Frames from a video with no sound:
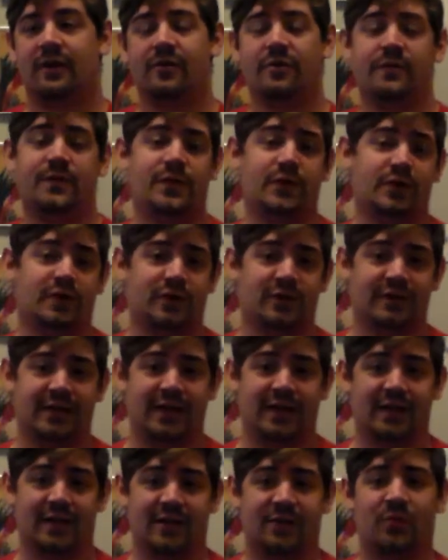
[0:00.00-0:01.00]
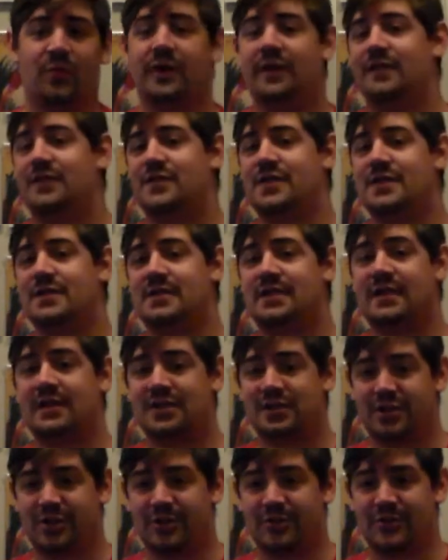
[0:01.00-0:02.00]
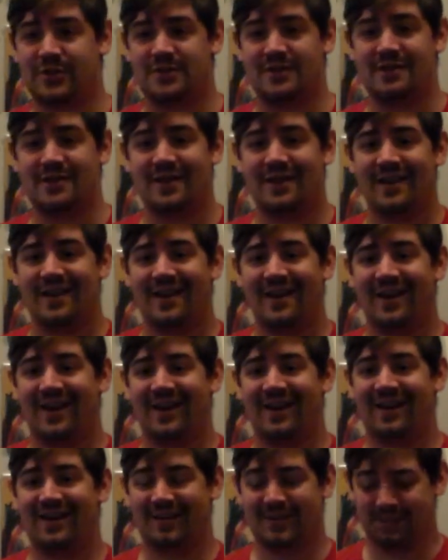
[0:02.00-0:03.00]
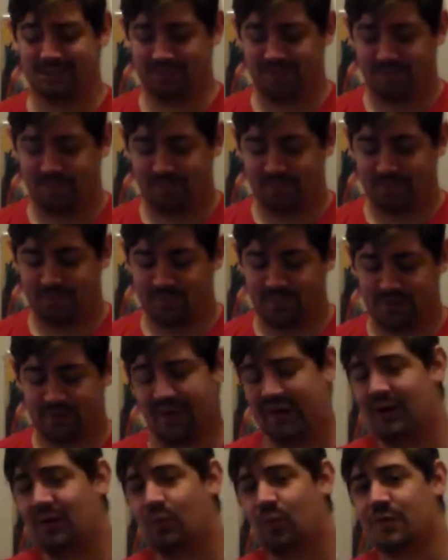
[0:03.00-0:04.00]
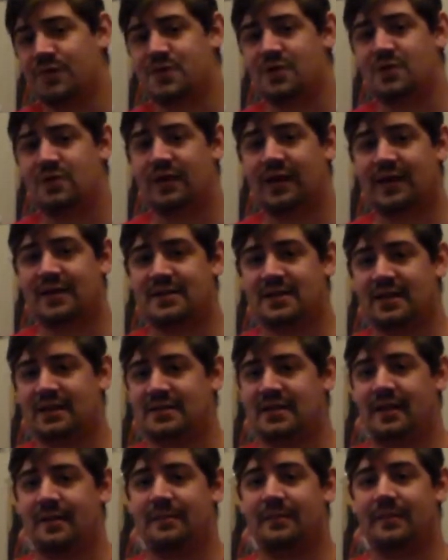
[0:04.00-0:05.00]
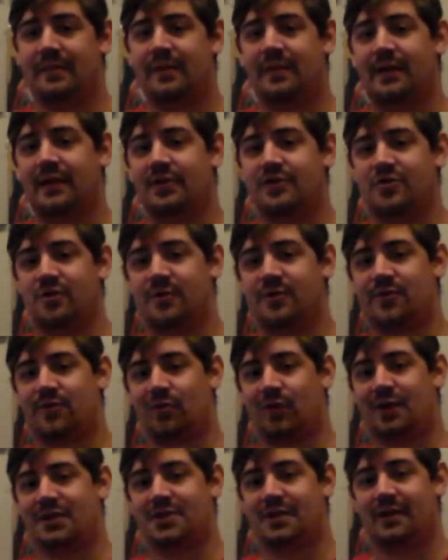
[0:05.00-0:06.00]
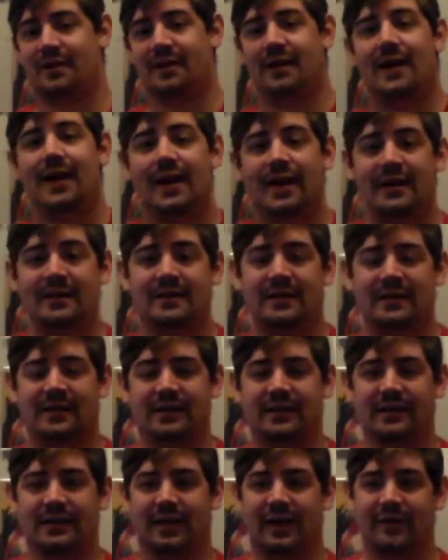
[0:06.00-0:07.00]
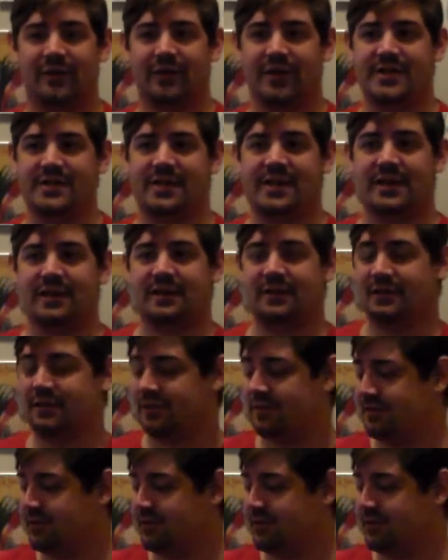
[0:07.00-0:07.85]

I don't know if you heard that. The wife says get toasty. But yeah, we'll see you guys next time. Thank you so much for watching, and have a great day.